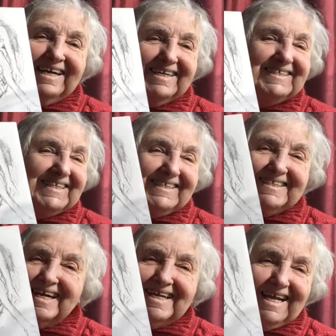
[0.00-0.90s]
And it's
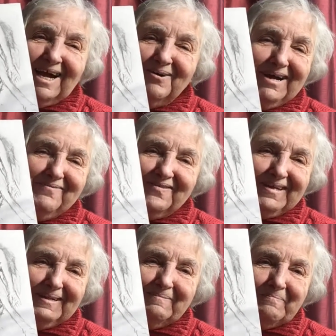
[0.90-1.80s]
exactly how I
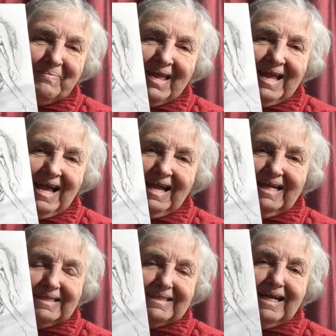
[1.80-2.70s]
feel.
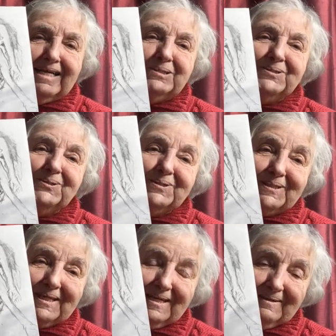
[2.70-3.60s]
It's
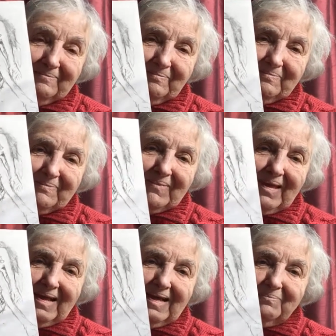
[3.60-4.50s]
exhausting,
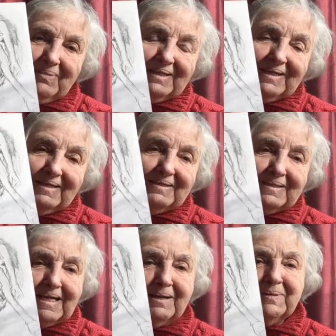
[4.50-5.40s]
but
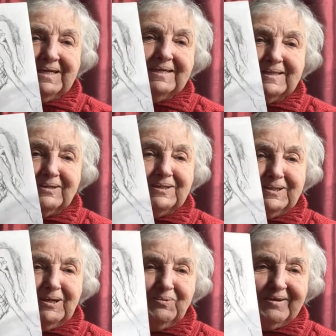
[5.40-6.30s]
Sammy does a good
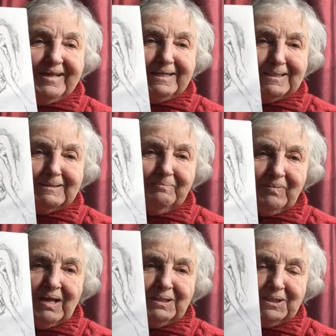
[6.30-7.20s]
job with us.
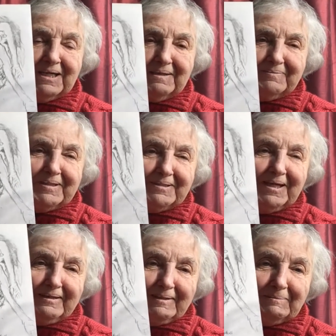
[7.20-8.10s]
She keeps us
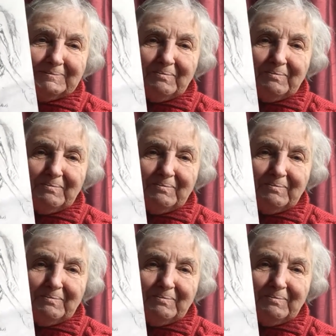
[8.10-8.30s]
young.